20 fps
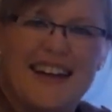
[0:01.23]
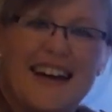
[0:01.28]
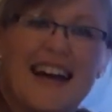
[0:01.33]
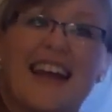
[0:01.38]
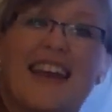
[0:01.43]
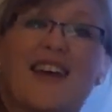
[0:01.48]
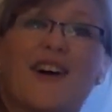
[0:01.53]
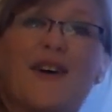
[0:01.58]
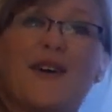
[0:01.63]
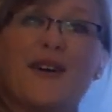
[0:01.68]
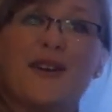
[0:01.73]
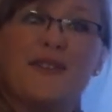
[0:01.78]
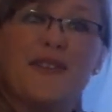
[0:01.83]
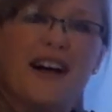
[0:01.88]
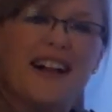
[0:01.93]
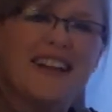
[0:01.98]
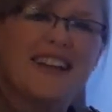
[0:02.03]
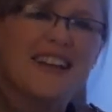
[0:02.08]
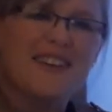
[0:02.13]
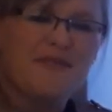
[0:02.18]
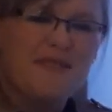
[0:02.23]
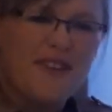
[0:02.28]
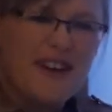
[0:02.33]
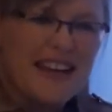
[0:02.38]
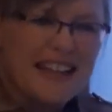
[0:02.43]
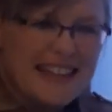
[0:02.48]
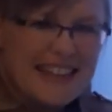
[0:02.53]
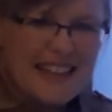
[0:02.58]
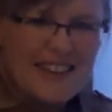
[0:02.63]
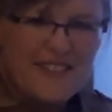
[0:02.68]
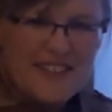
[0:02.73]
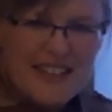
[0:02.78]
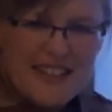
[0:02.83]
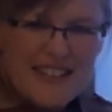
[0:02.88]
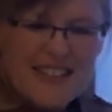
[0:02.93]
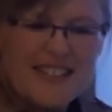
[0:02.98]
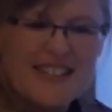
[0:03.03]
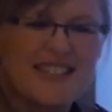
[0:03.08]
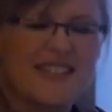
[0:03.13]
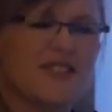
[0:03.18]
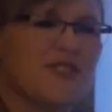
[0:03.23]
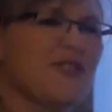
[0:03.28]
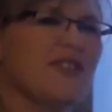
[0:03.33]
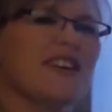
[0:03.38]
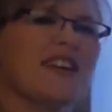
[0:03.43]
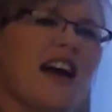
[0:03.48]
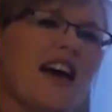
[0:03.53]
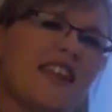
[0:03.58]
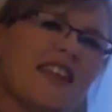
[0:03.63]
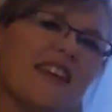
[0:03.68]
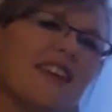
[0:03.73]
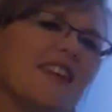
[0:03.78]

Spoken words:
Hello and welcome grade 3s to another